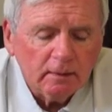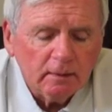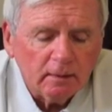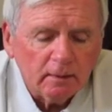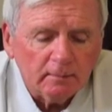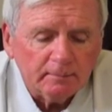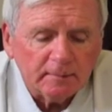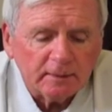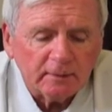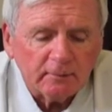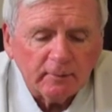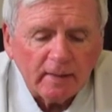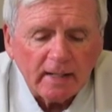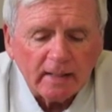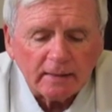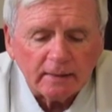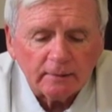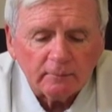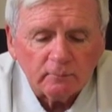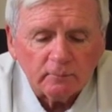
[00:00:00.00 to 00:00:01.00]

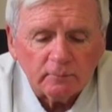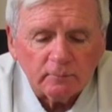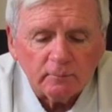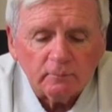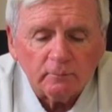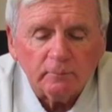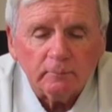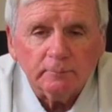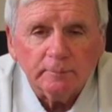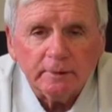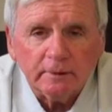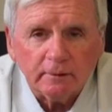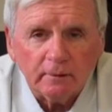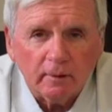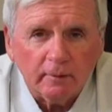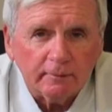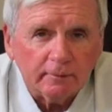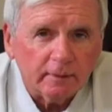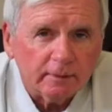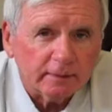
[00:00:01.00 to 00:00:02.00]
McCracken will be
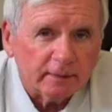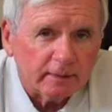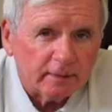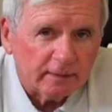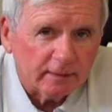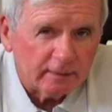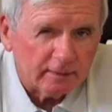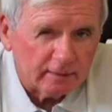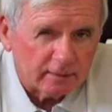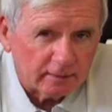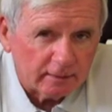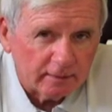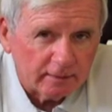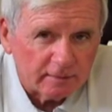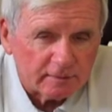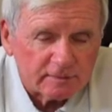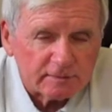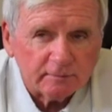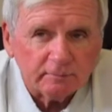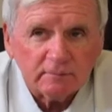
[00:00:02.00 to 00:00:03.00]
called on to get
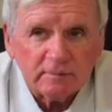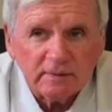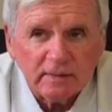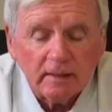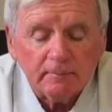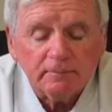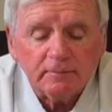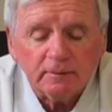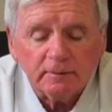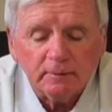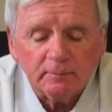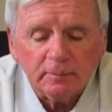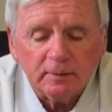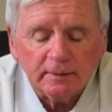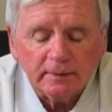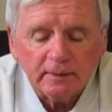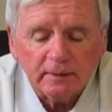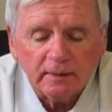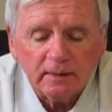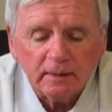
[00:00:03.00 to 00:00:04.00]
us some depth in the
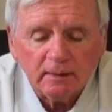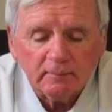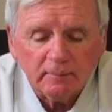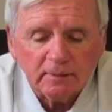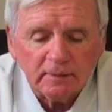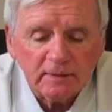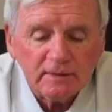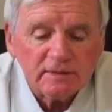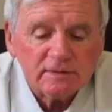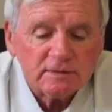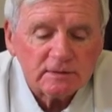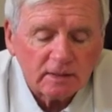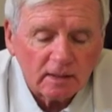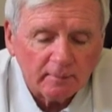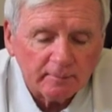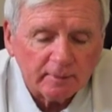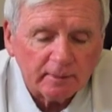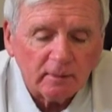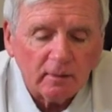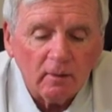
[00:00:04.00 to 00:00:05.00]
punting game, and he's
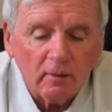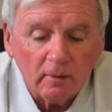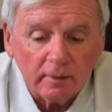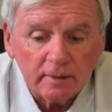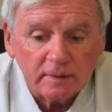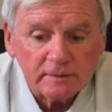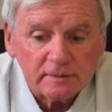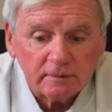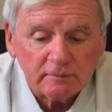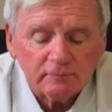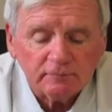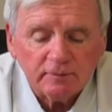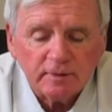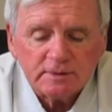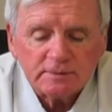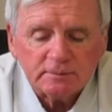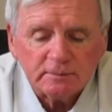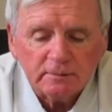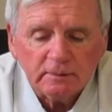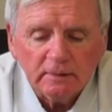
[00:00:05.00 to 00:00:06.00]
coming along as a
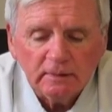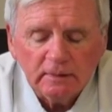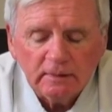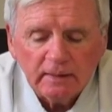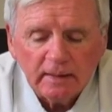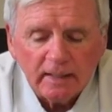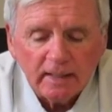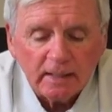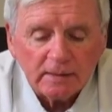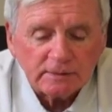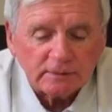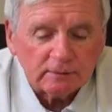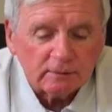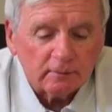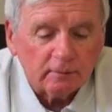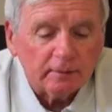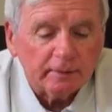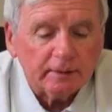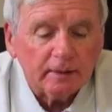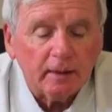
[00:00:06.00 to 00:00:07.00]
freshman, actually
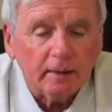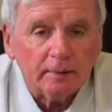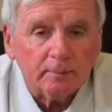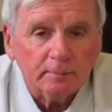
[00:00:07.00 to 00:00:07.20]
learning how